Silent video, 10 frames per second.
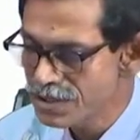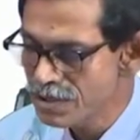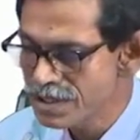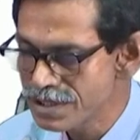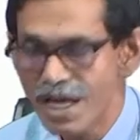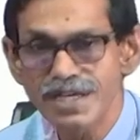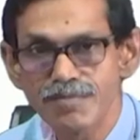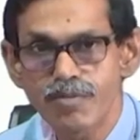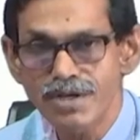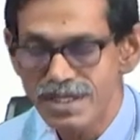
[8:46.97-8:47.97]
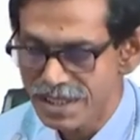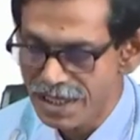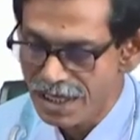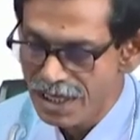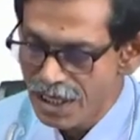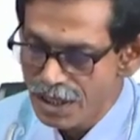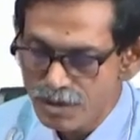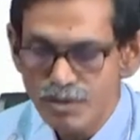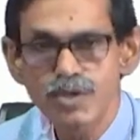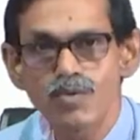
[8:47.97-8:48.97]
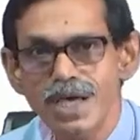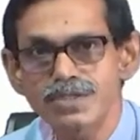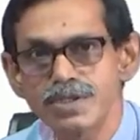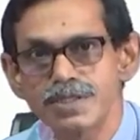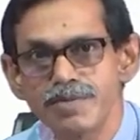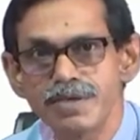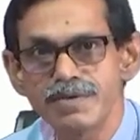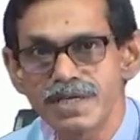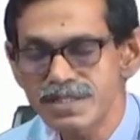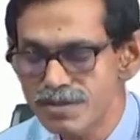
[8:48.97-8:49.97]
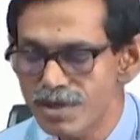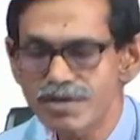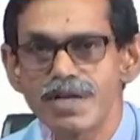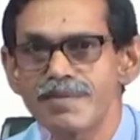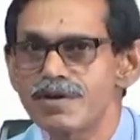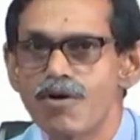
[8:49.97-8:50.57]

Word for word: So, it is not important here. So, we wash with PBS, so what will happen?